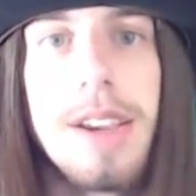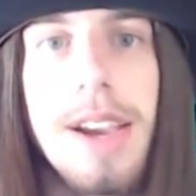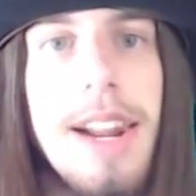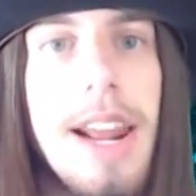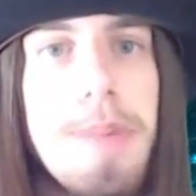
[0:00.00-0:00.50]

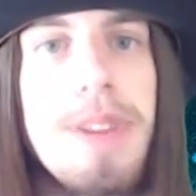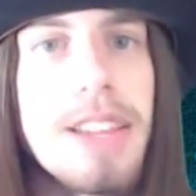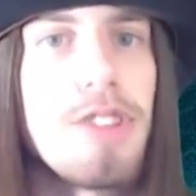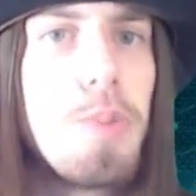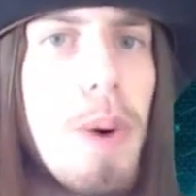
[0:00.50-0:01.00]
An enemy
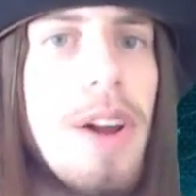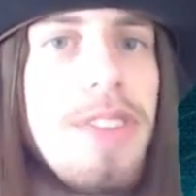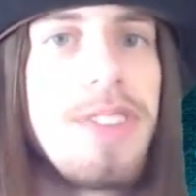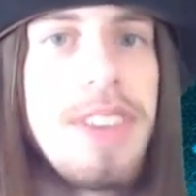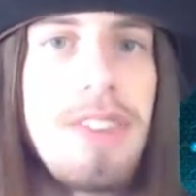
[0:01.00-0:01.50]
that
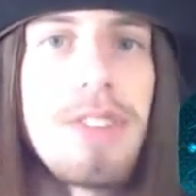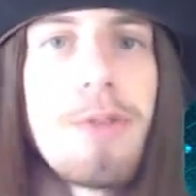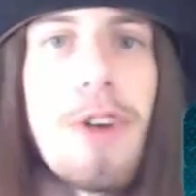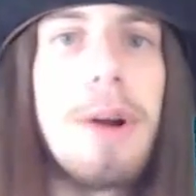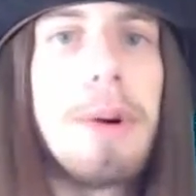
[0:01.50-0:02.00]
spawns
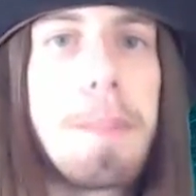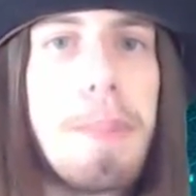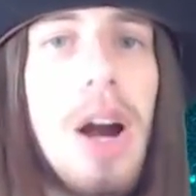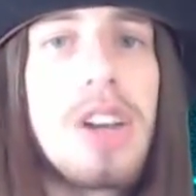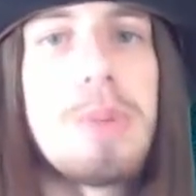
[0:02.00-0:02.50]
laser-firing
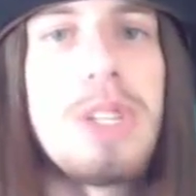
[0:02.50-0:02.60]
bugs